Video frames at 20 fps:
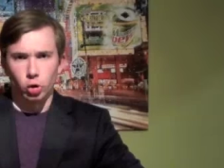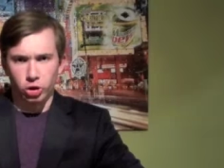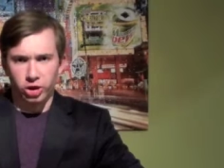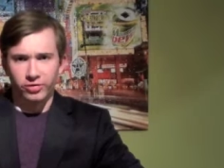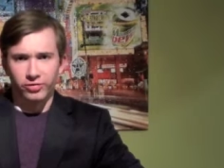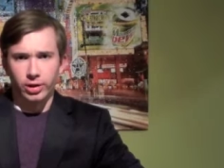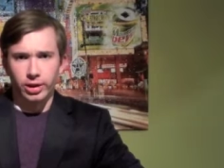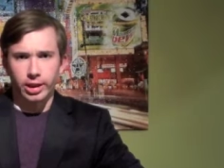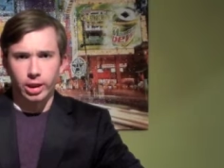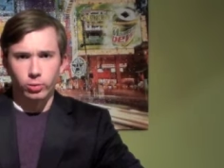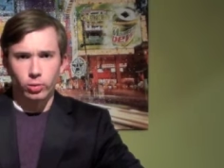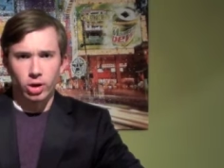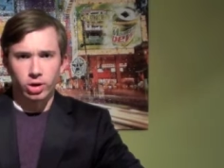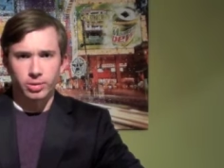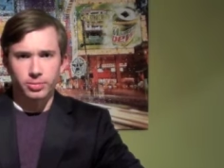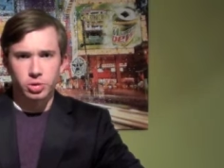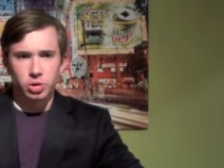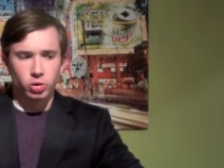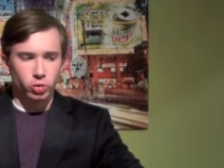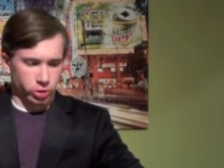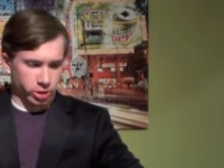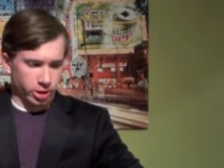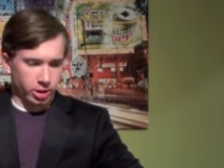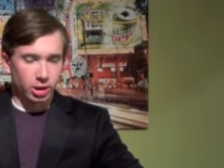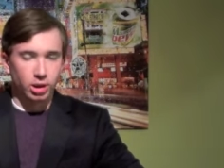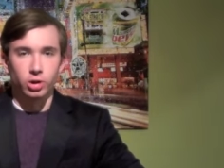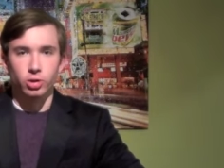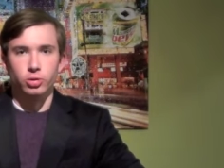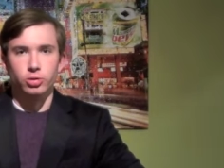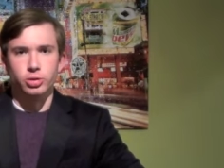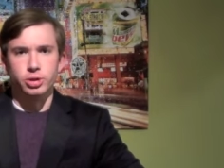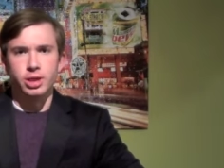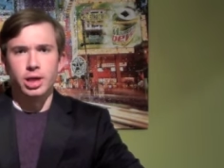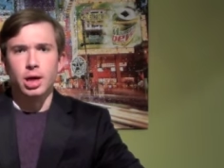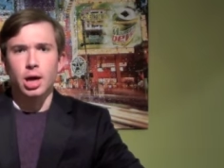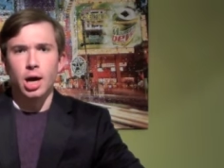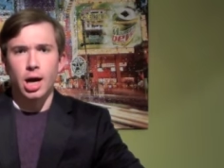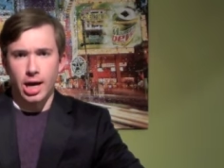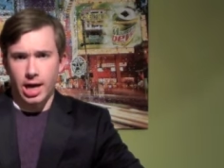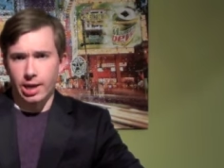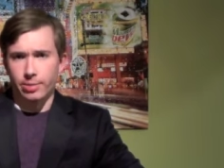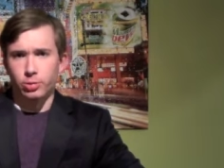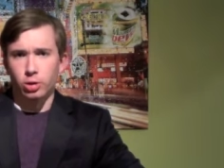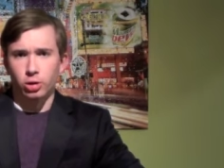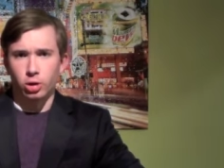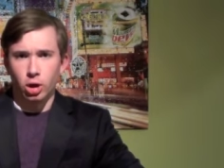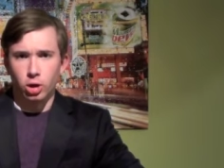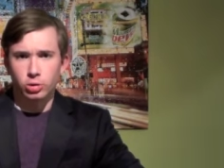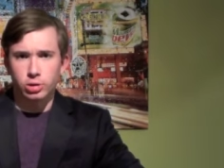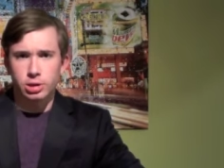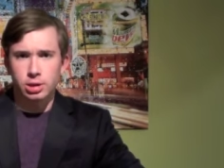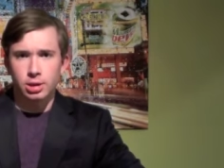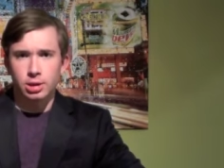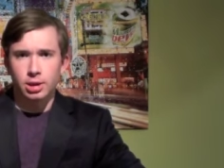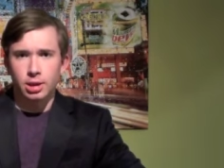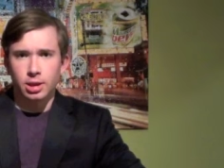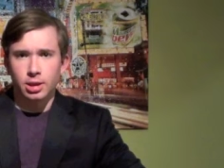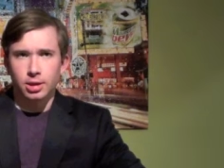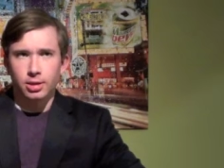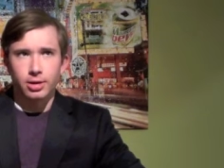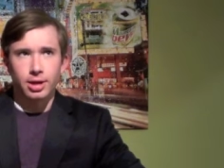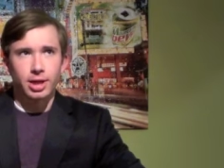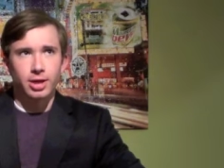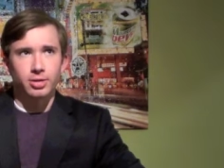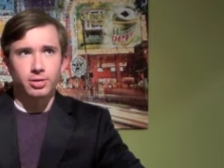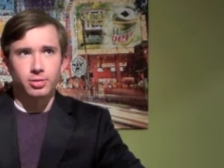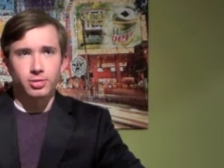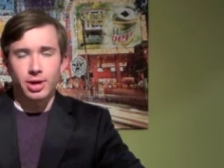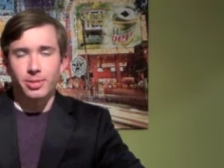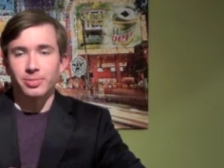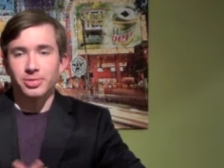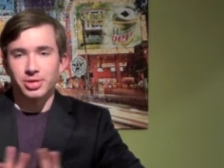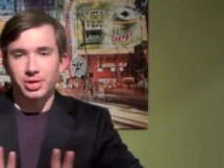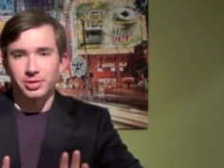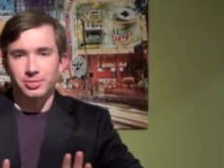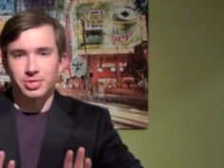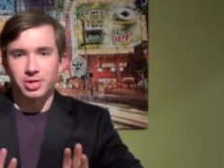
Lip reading: Good evening and welcome to KNEWS. I am your host. Crap, sorry.